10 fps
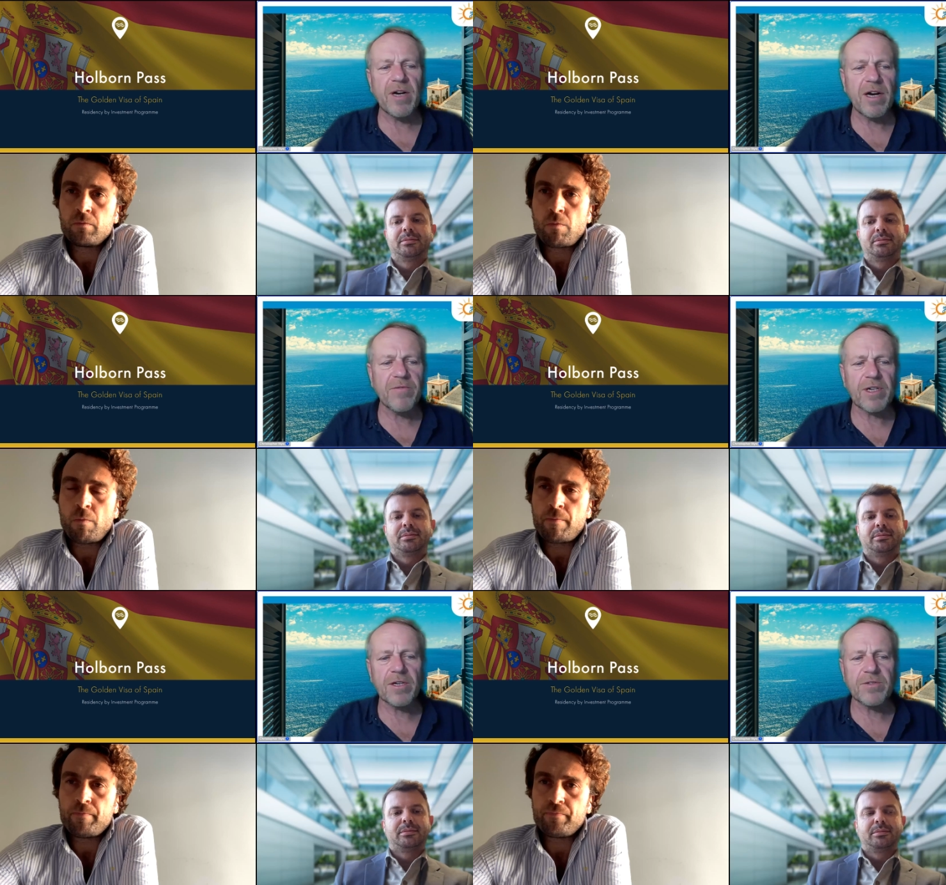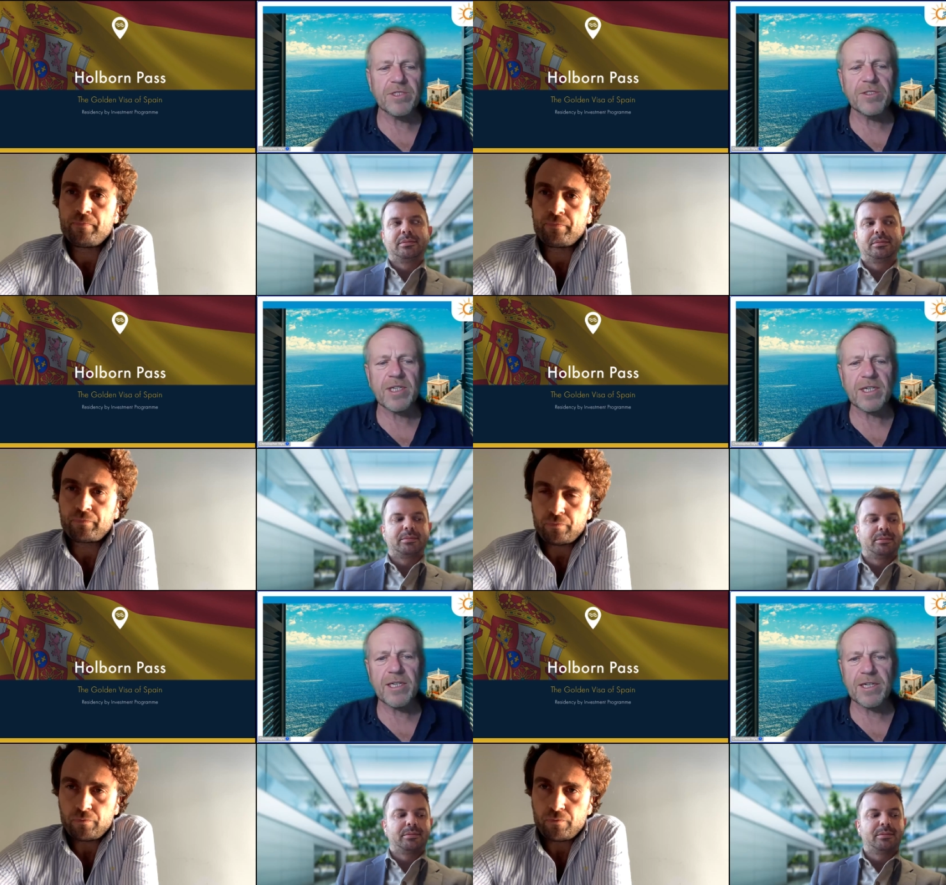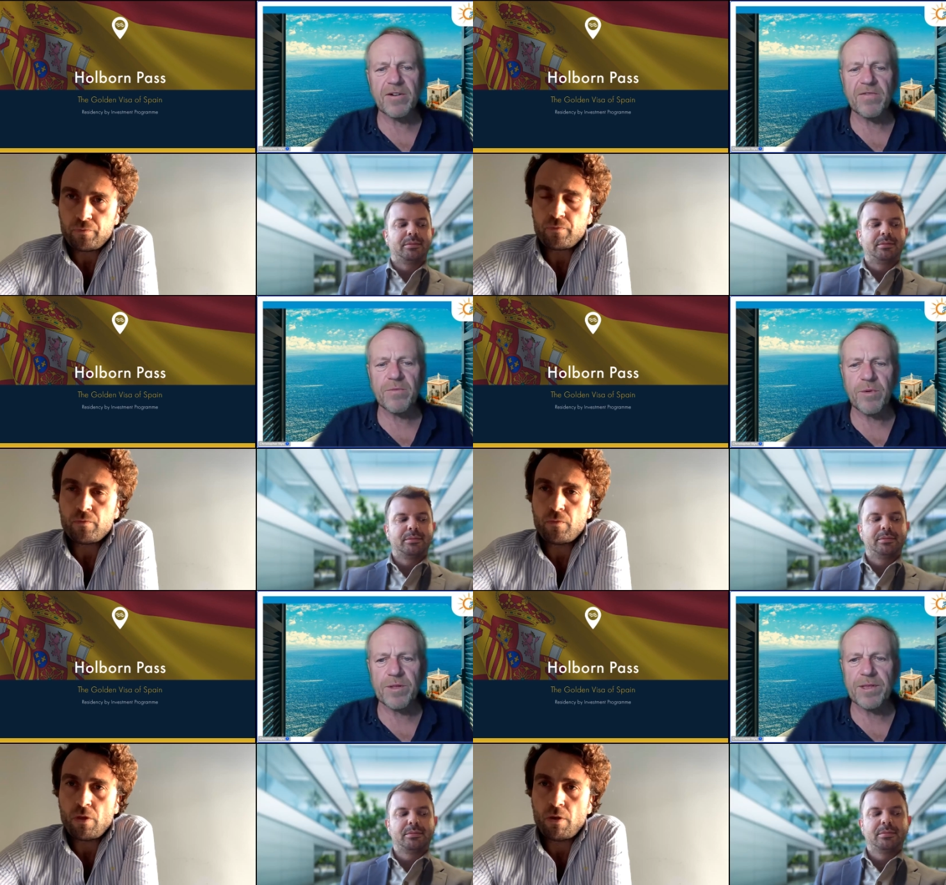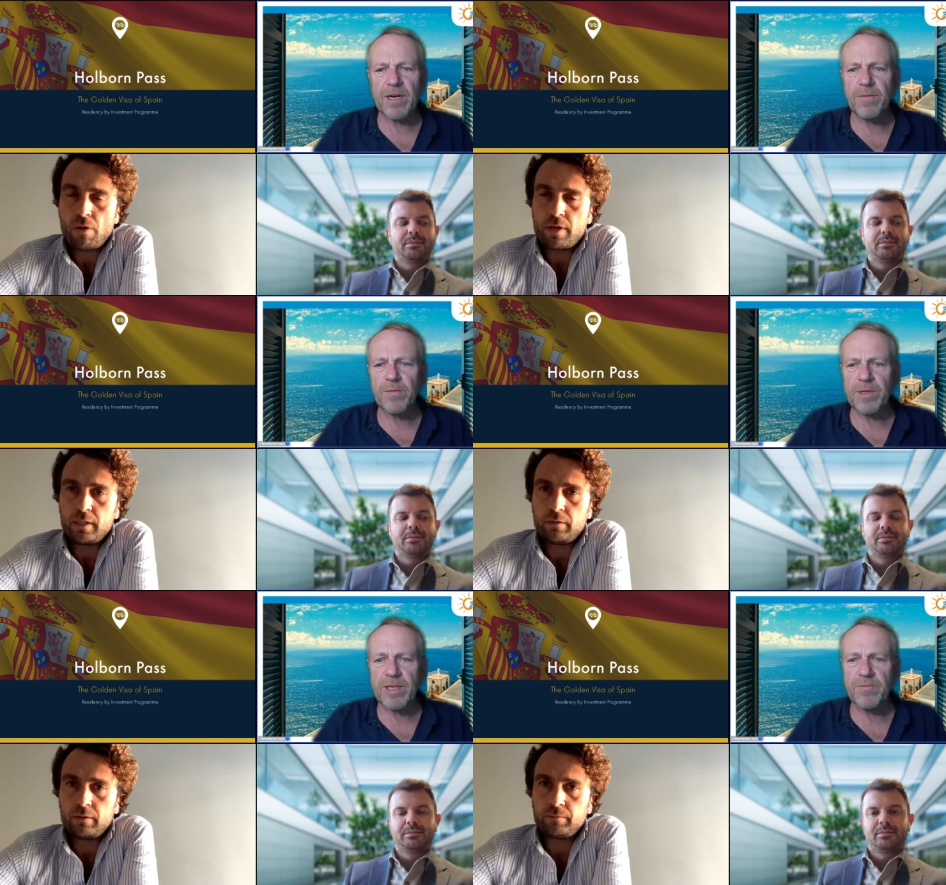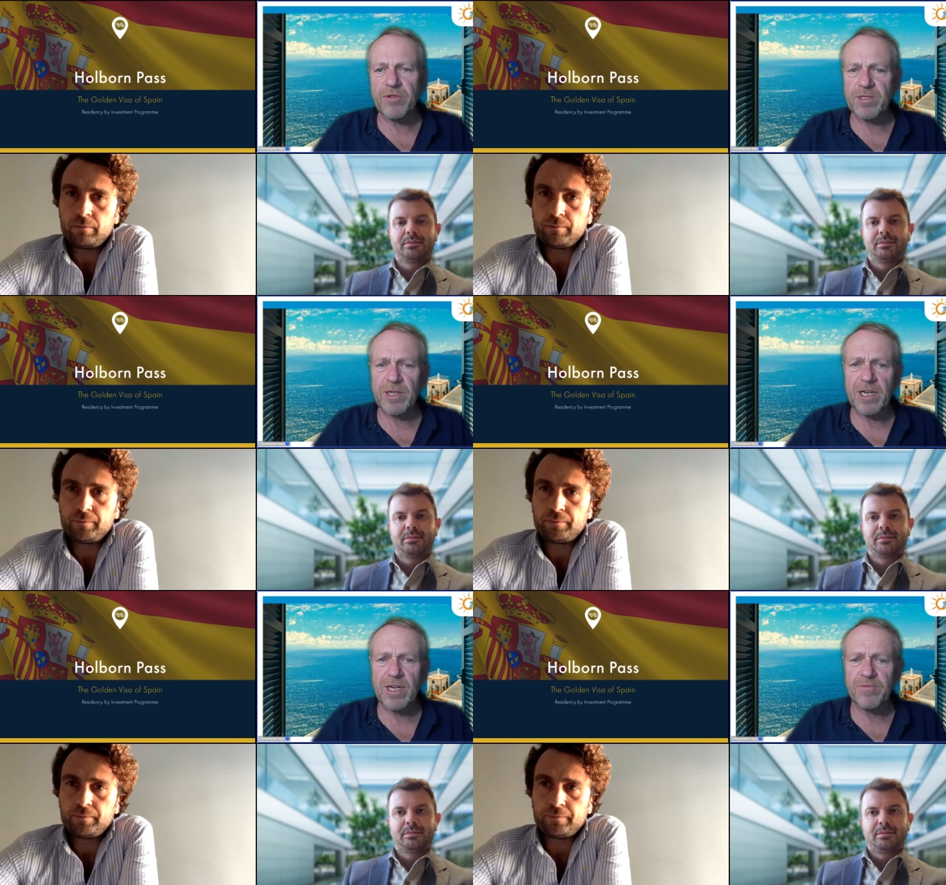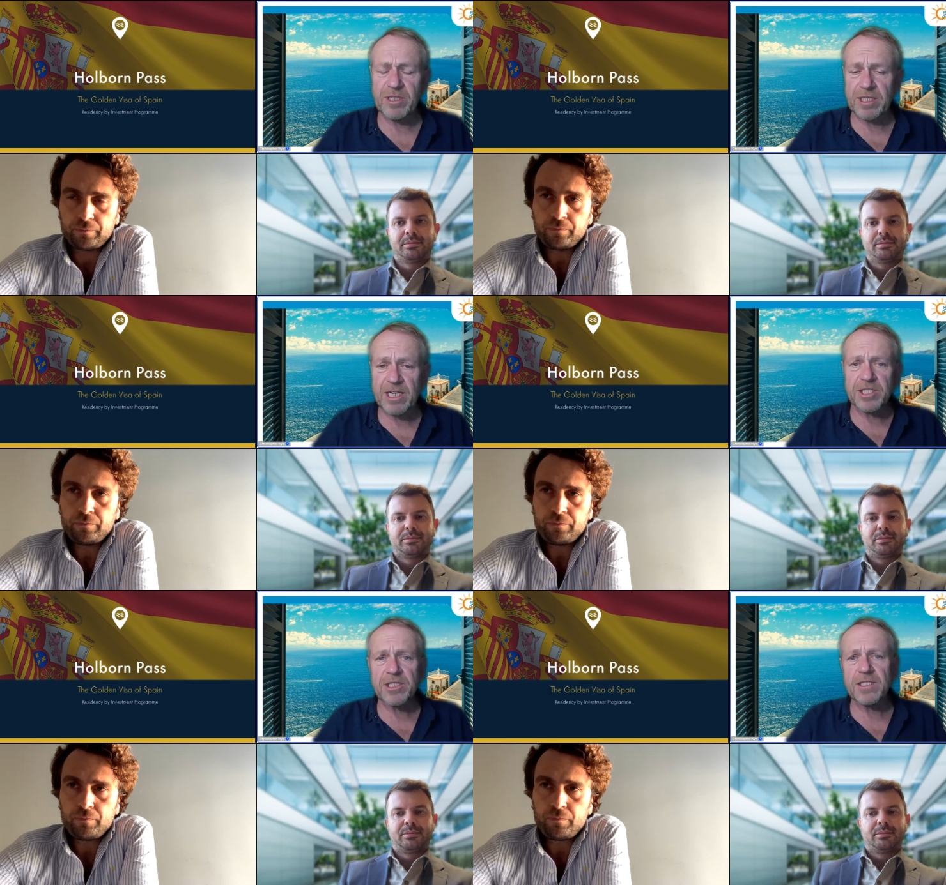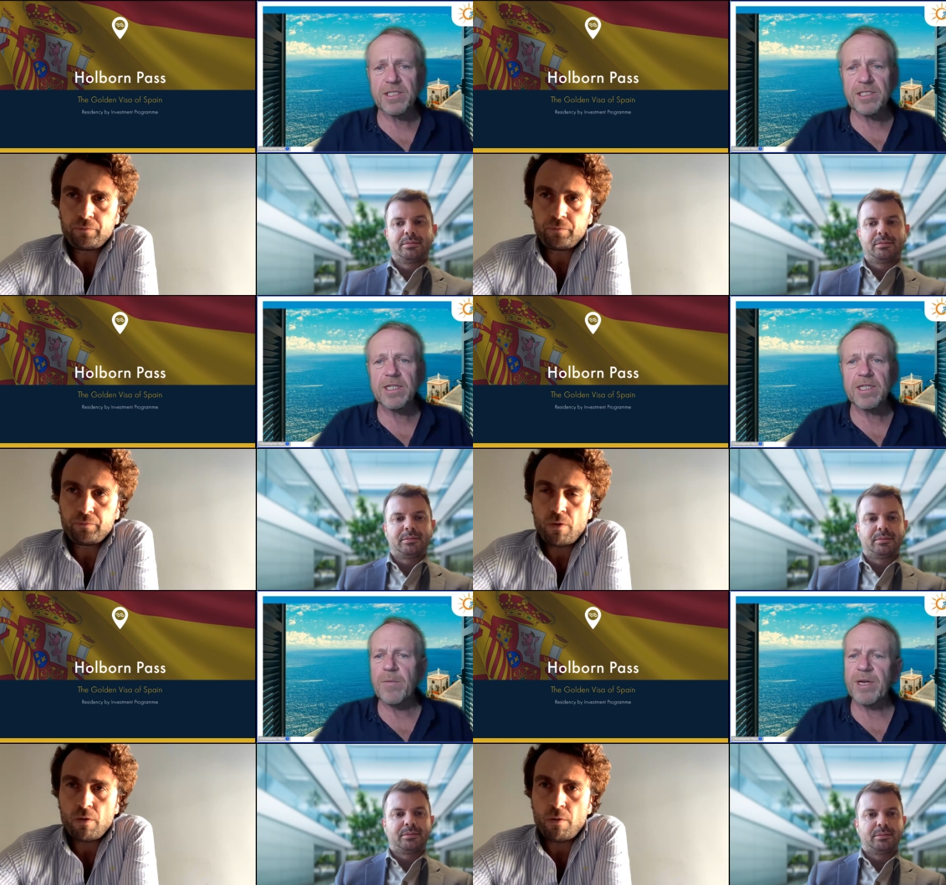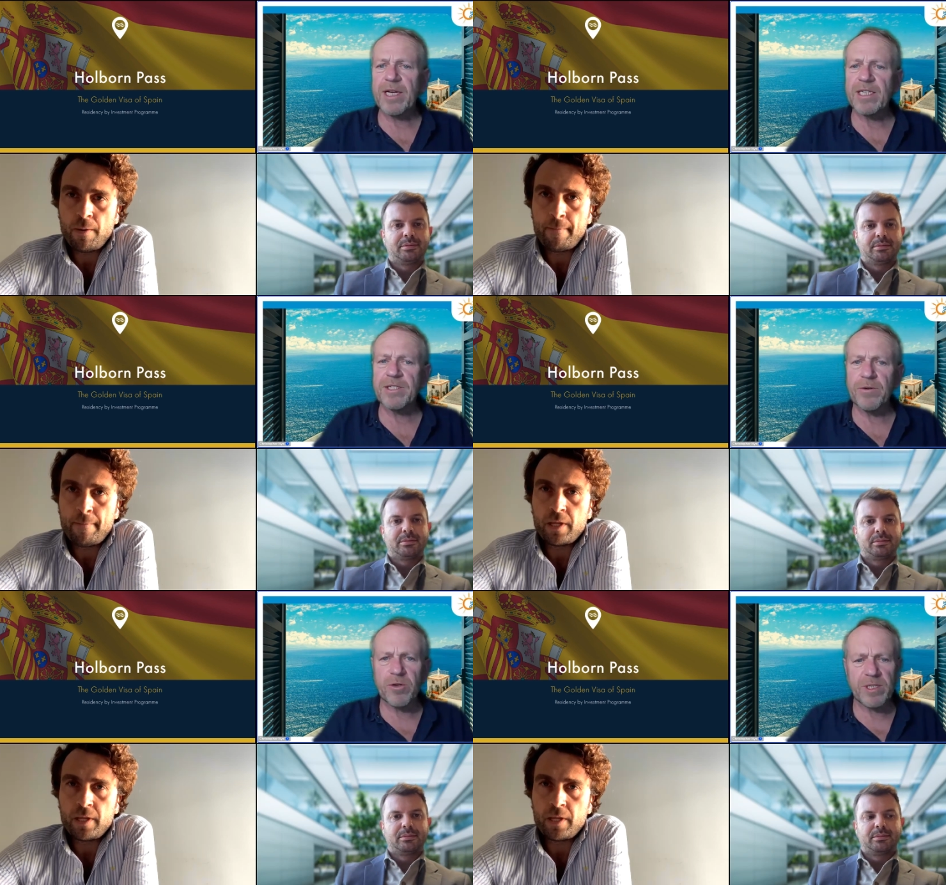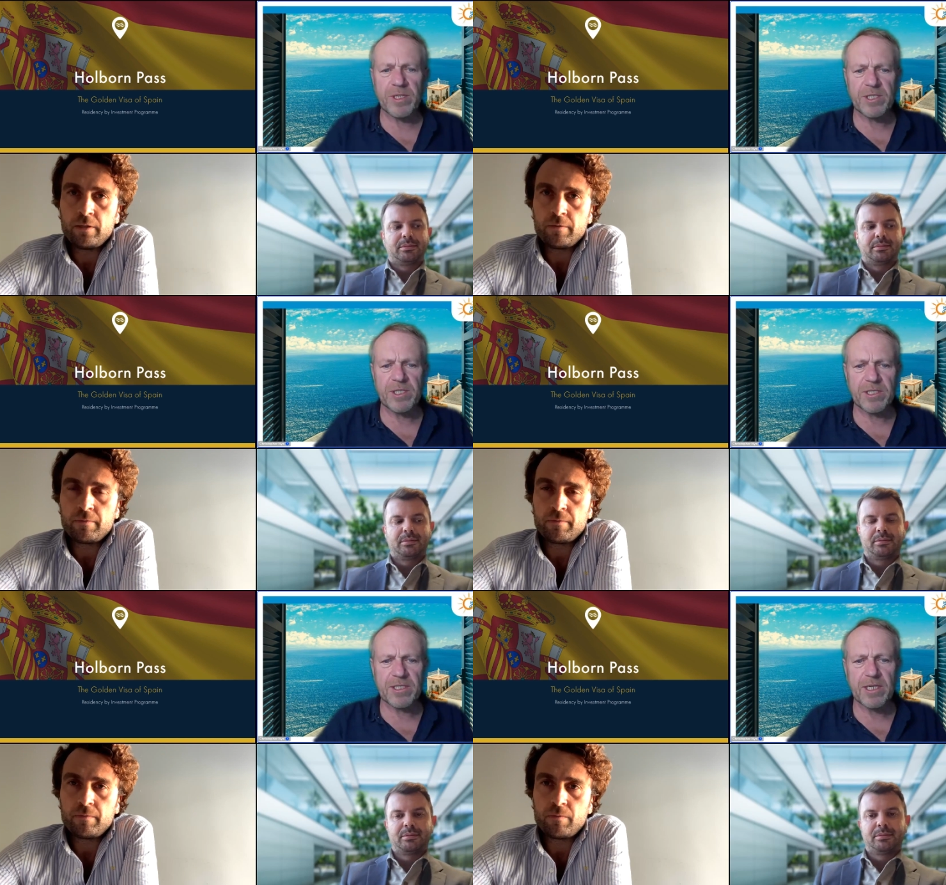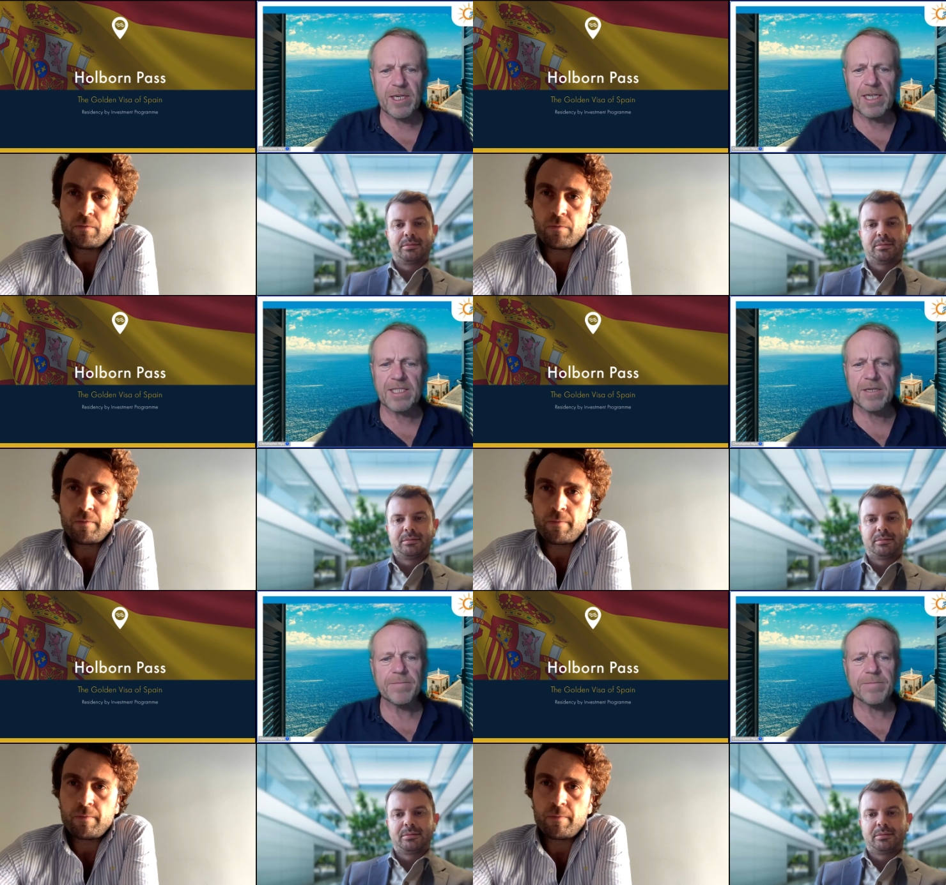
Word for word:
Speaker 1: uh, Riccardo and Dusan kick off with their with their pre uh, presentations, and then we'll get into your questions later.